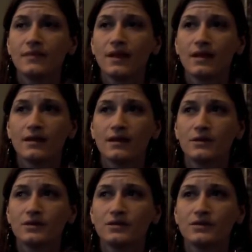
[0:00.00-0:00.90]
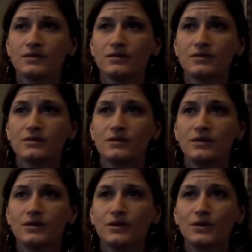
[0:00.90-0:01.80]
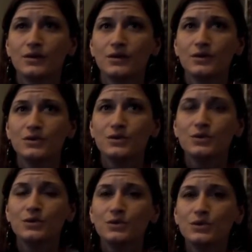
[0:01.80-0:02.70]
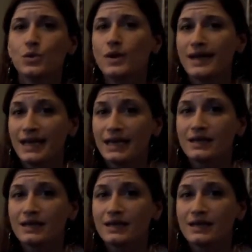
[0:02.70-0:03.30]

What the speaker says: I think it was 2:20